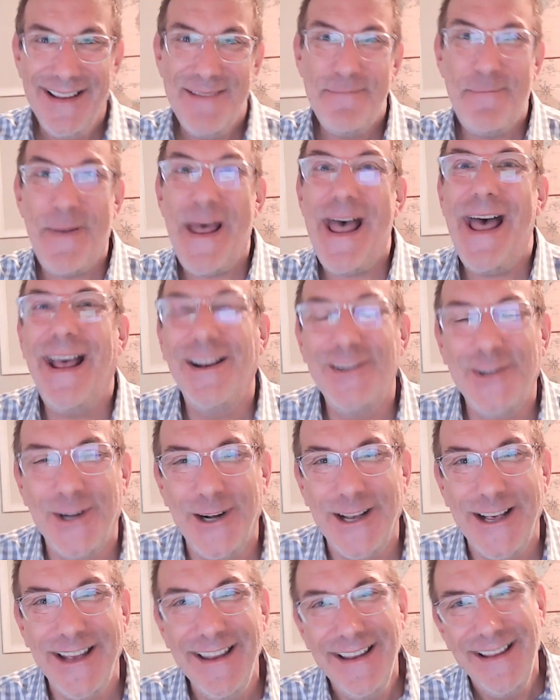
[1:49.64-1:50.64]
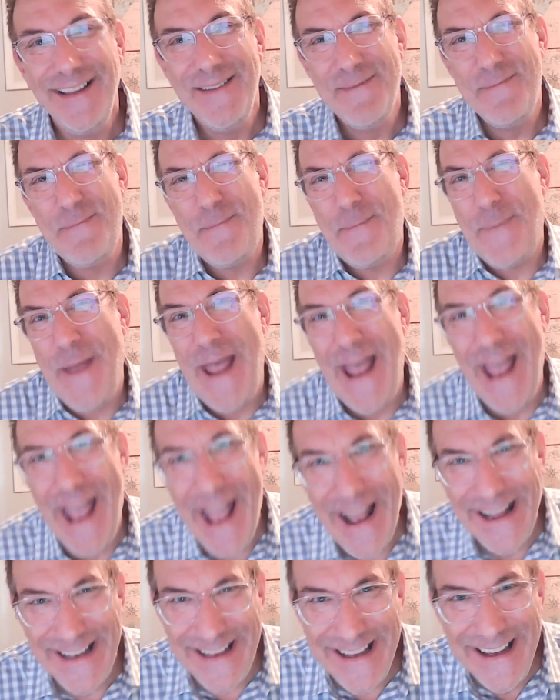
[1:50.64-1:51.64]

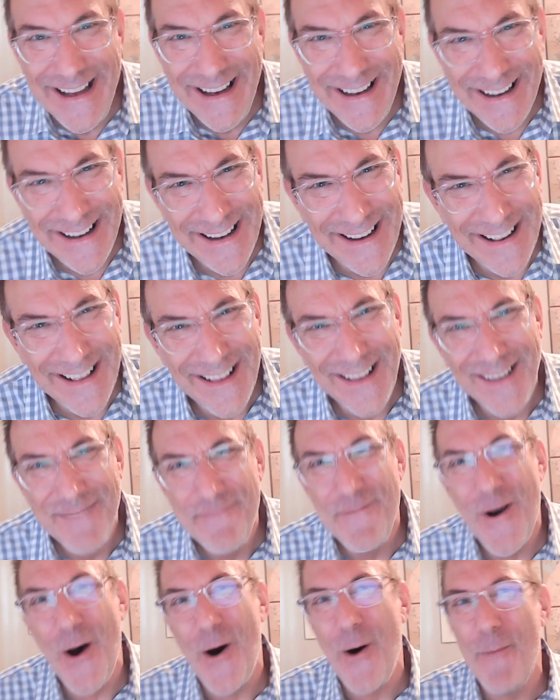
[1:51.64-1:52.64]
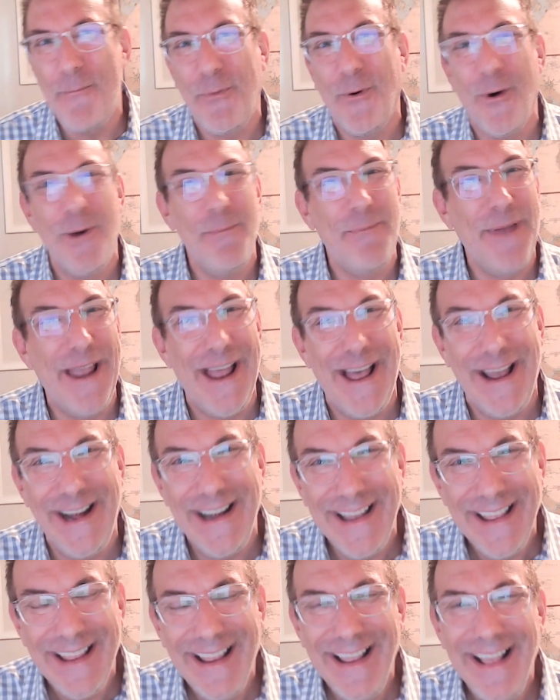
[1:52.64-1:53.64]
Patty, oh, poor
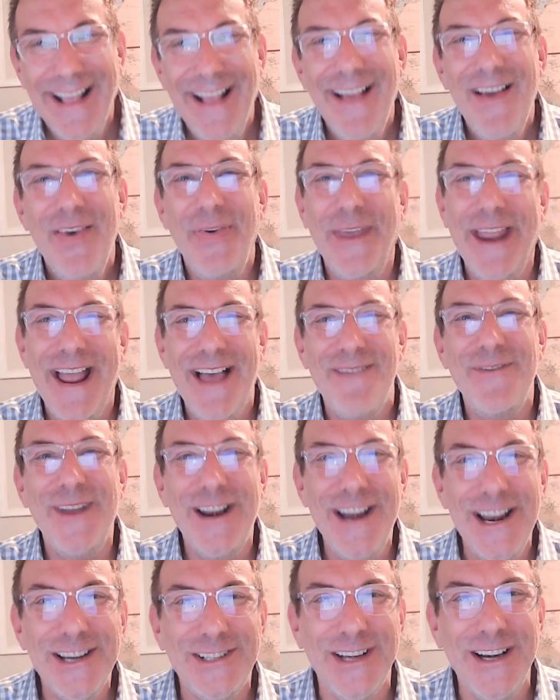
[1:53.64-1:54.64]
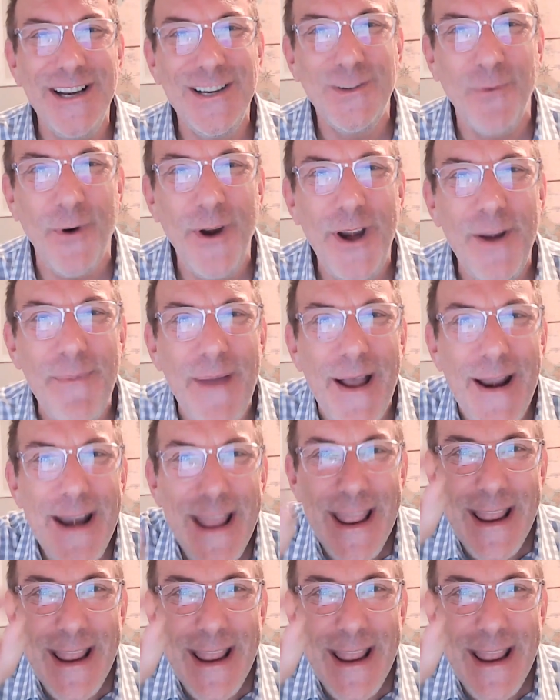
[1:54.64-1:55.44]
Pat. The ammunition he's worried about